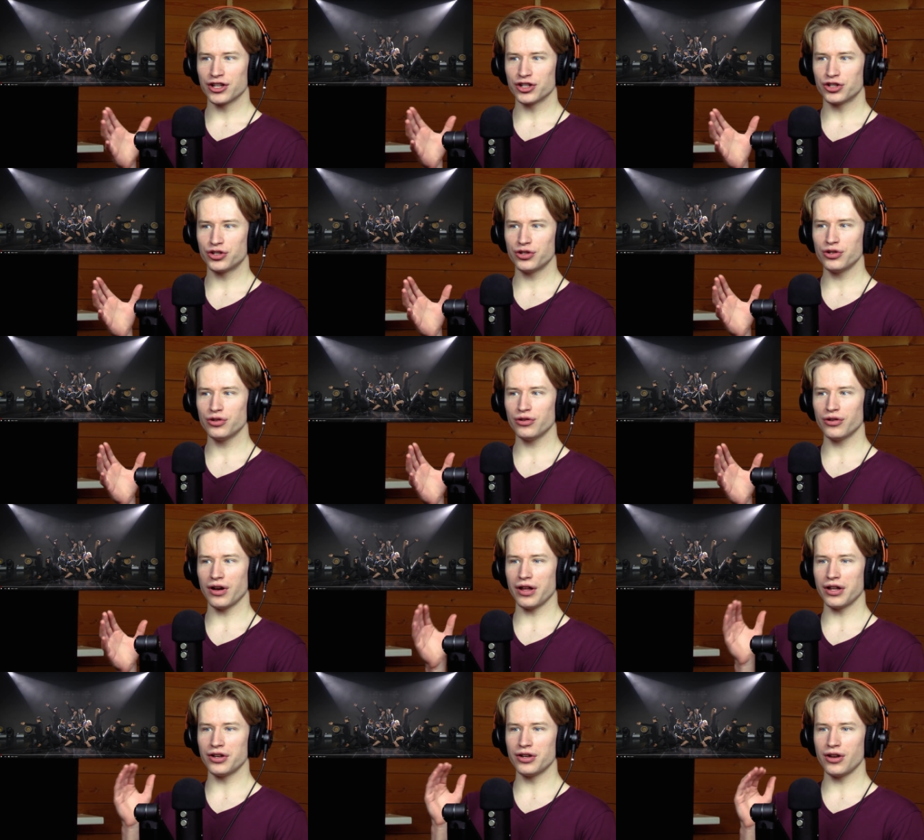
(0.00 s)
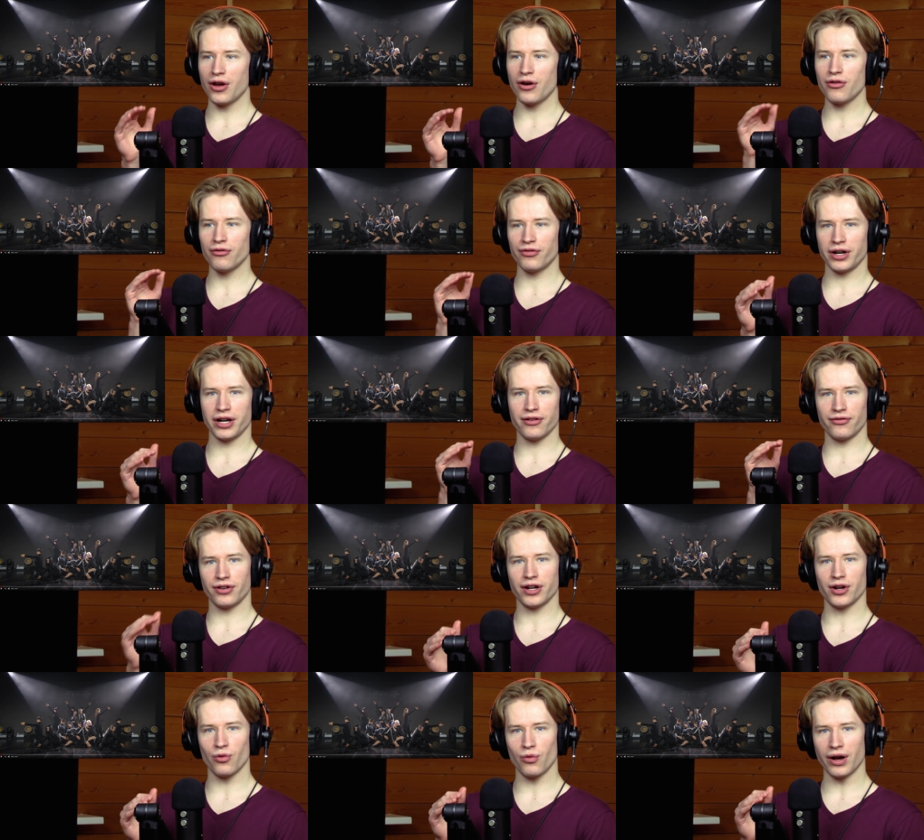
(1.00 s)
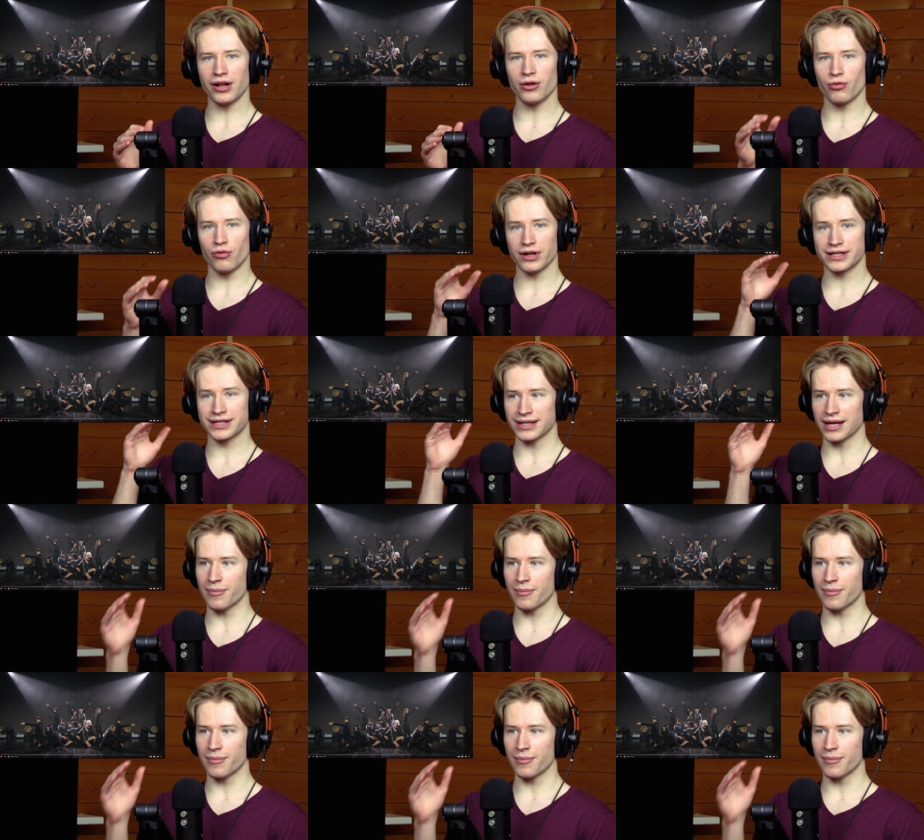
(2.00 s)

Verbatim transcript: you know very very well what's